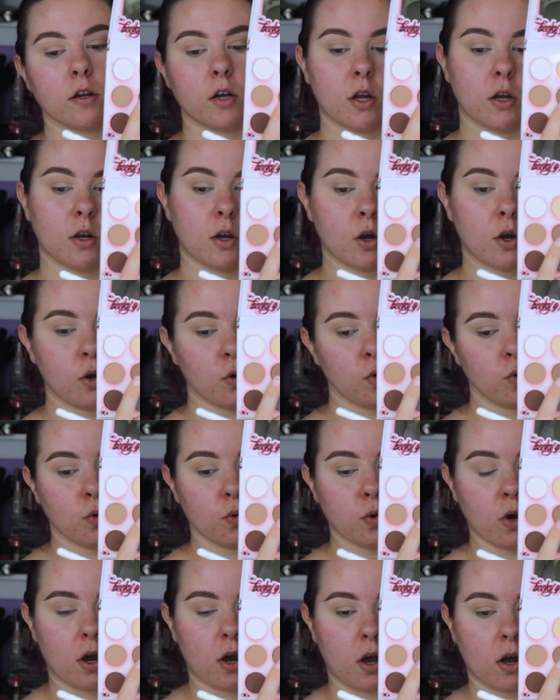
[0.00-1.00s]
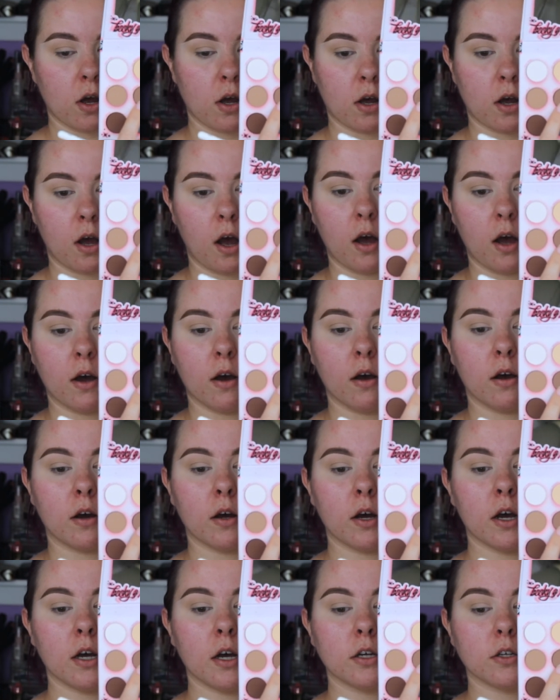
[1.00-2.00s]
Next, we're going to go in with the shade